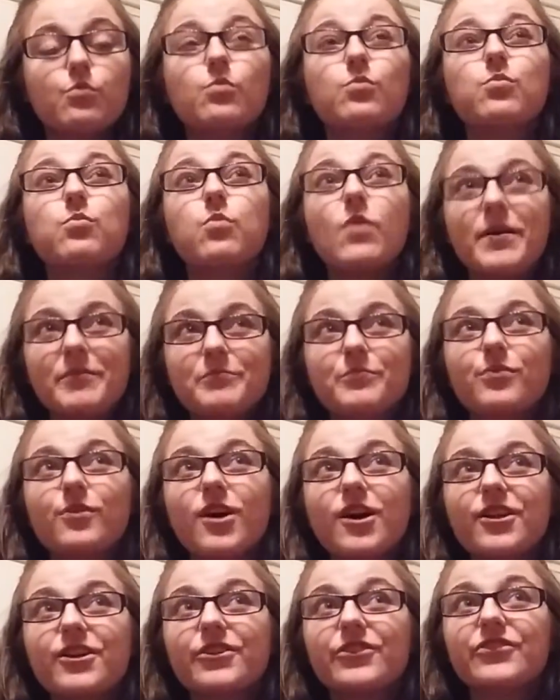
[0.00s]
what
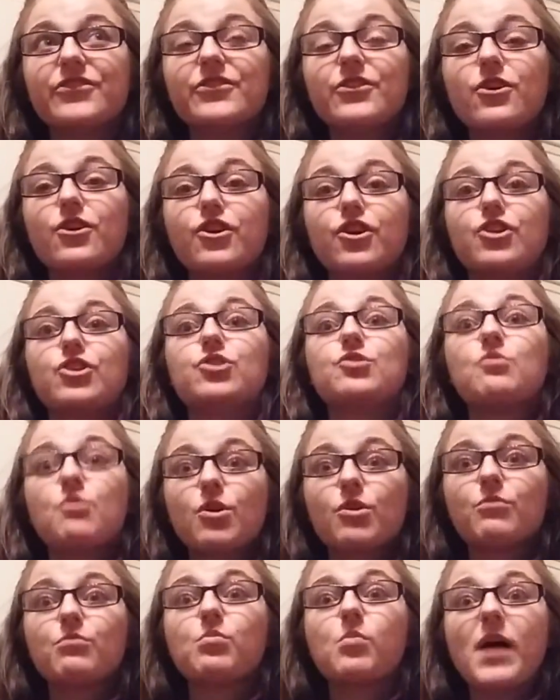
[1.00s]
products are
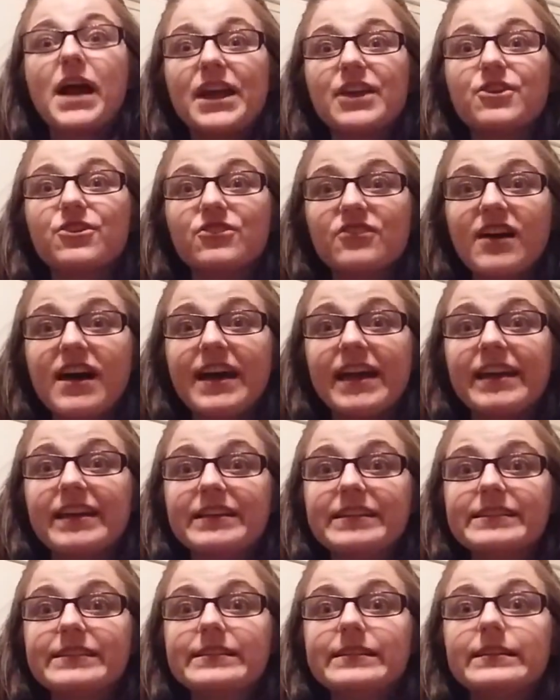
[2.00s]
your ride or die
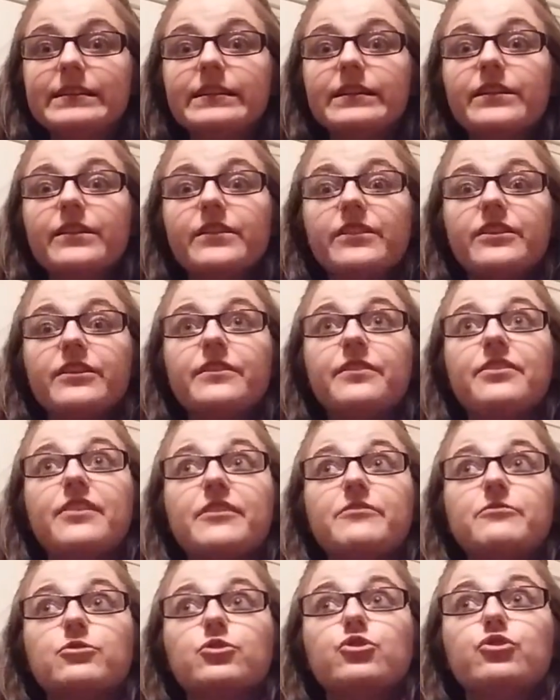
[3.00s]

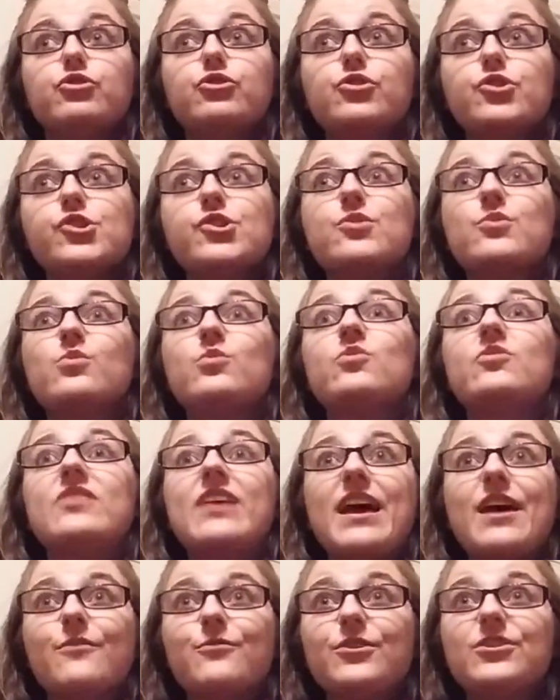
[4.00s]
that you use
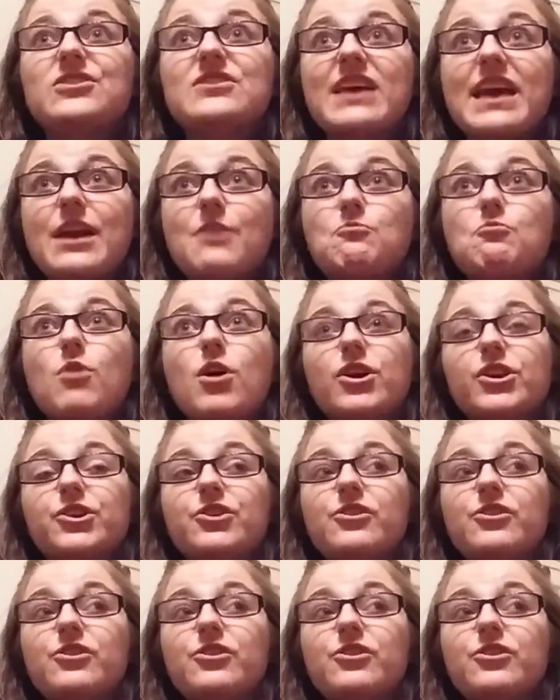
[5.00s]
every day while you're